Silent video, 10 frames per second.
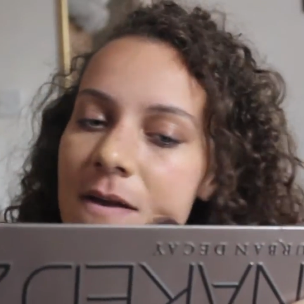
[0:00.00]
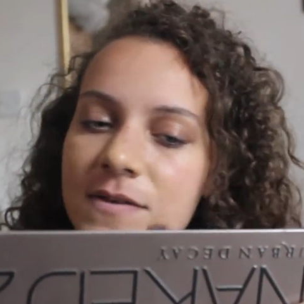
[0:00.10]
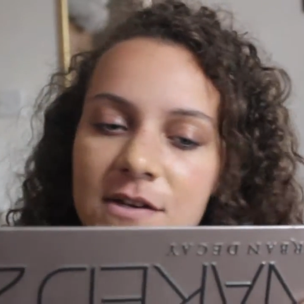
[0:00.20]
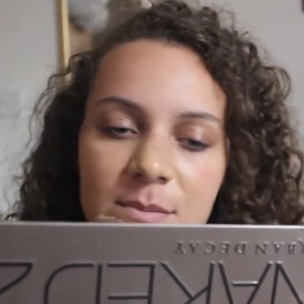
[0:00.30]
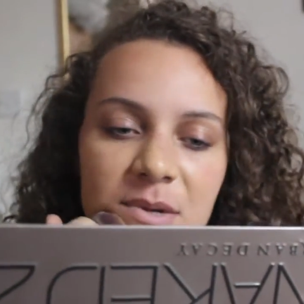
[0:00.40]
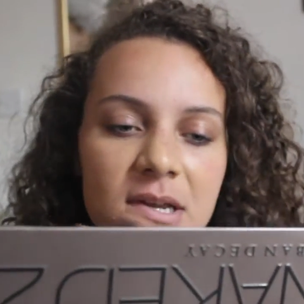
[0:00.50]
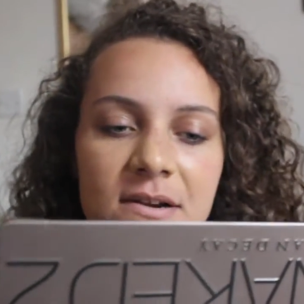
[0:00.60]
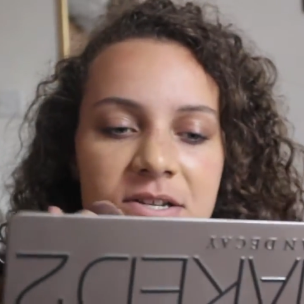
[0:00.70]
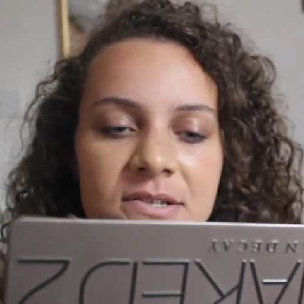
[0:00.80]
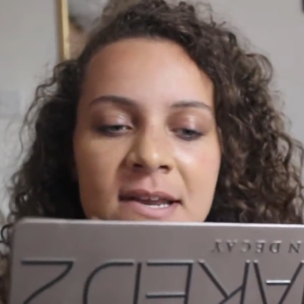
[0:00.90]
Sorry my
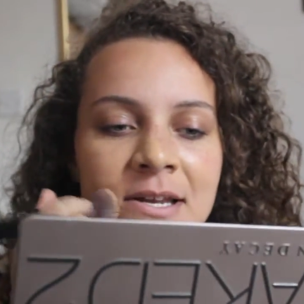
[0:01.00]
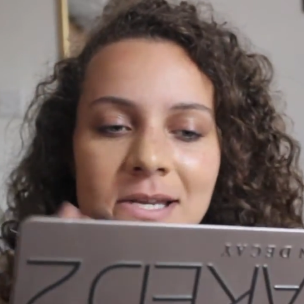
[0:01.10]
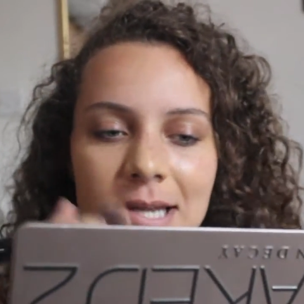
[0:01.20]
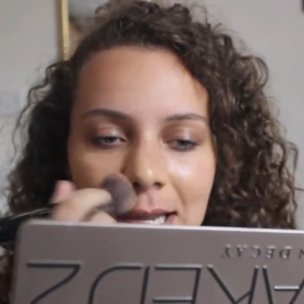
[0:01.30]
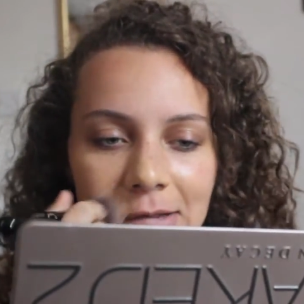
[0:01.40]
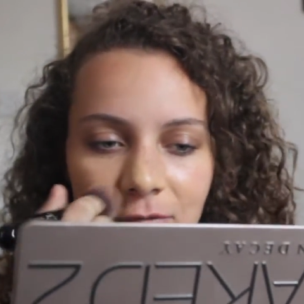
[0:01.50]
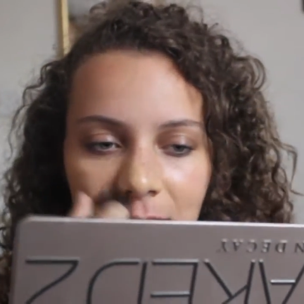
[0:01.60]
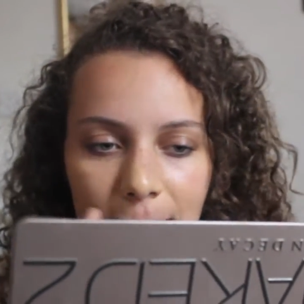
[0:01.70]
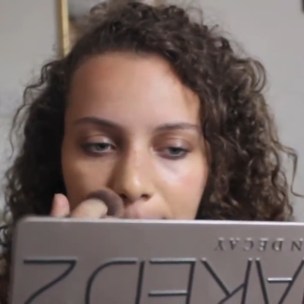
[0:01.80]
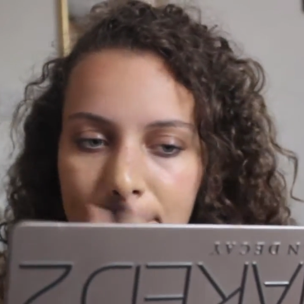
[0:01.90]
hair is down. I kind of
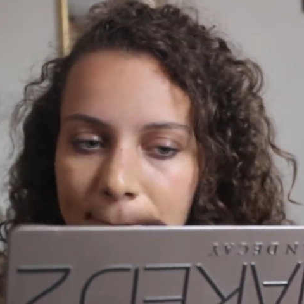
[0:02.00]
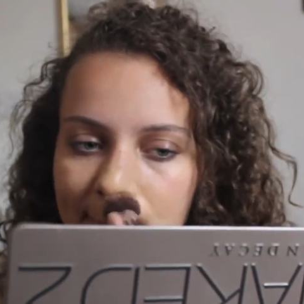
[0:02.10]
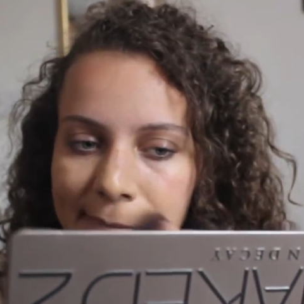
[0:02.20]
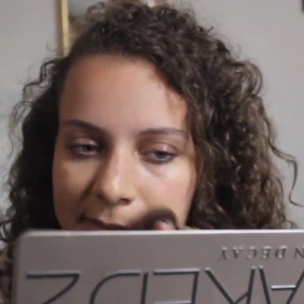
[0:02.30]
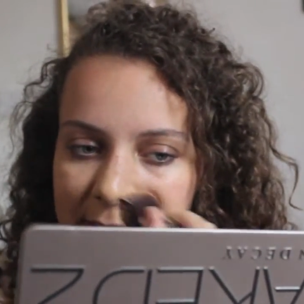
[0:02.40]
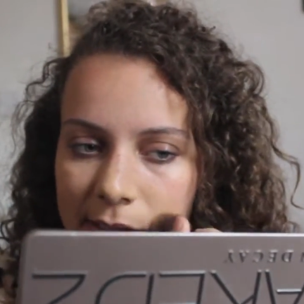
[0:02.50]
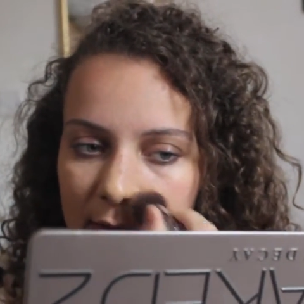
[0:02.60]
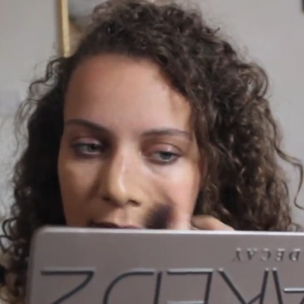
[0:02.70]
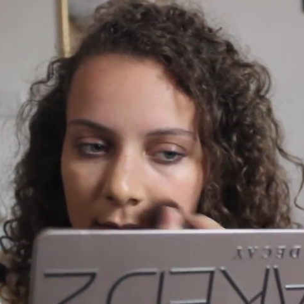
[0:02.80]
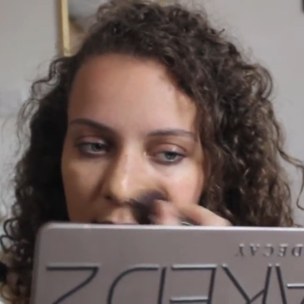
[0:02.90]
like
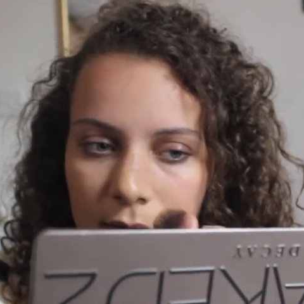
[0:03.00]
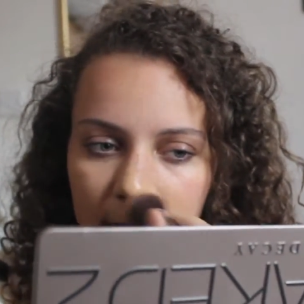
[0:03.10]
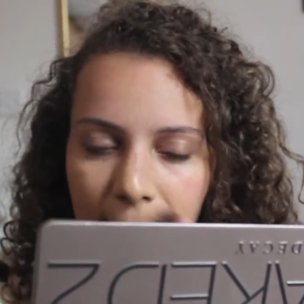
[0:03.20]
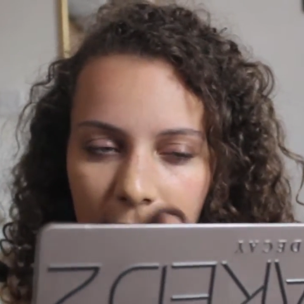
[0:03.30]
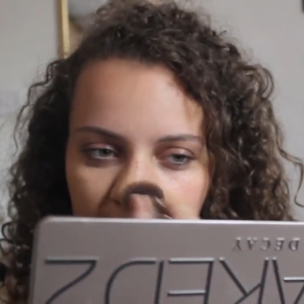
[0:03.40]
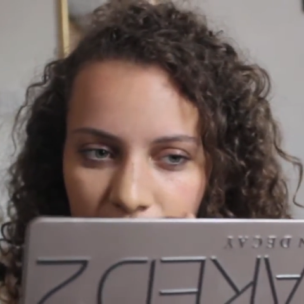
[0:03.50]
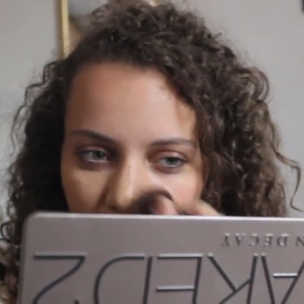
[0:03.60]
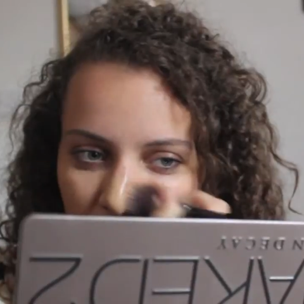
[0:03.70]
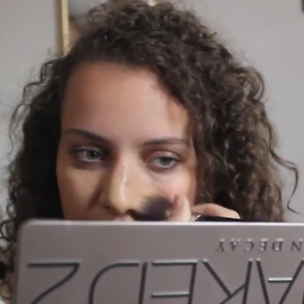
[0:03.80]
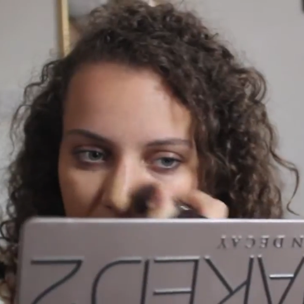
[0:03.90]
didn't have the
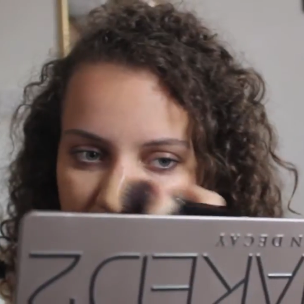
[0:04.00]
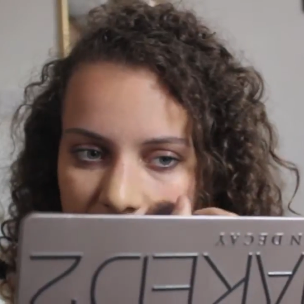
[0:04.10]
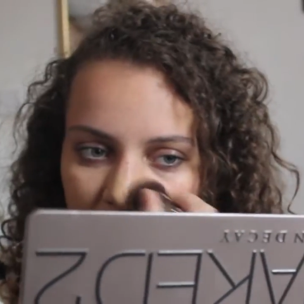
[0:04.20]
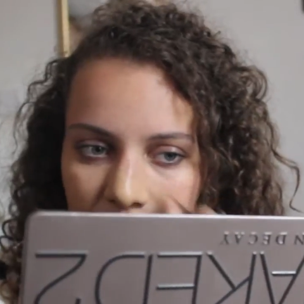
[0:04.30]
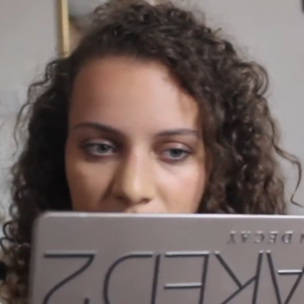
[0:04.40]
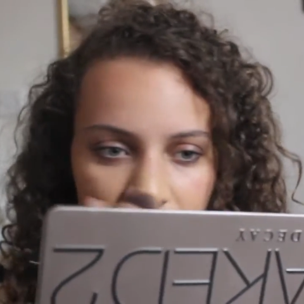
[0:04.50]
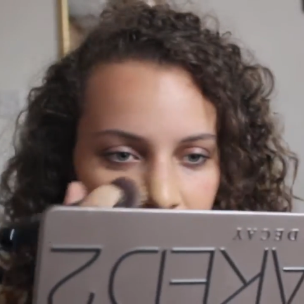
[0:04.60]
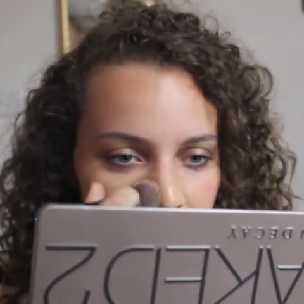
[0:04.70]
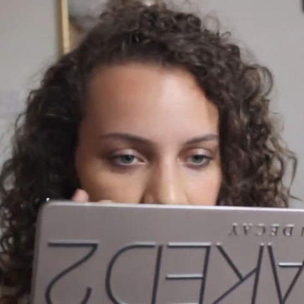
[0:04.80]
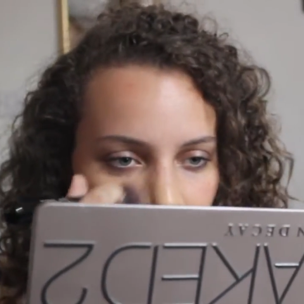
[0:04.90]
forethought to go, maybe
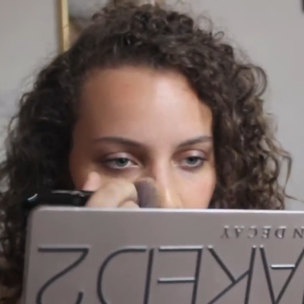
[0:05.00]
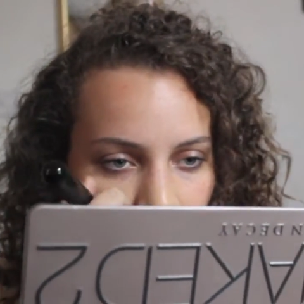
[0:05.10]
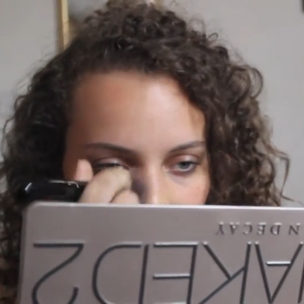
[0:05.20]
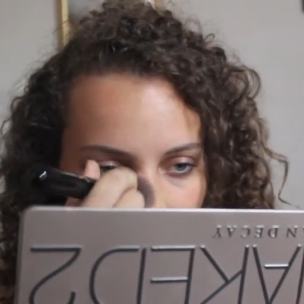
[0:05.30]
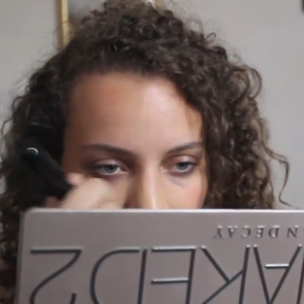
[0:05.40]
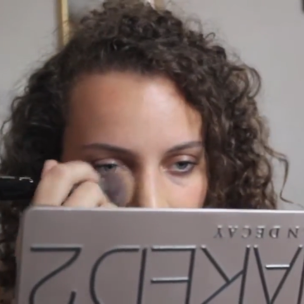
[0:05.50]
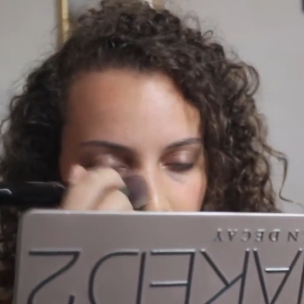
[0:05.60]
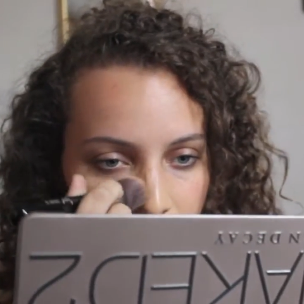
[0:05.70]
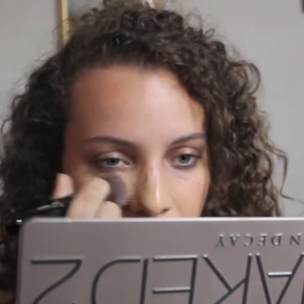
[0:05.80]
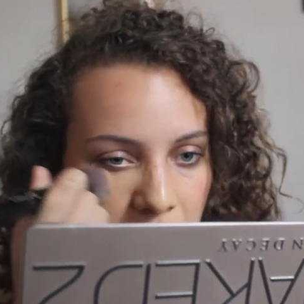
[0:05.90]
I should put my hair up.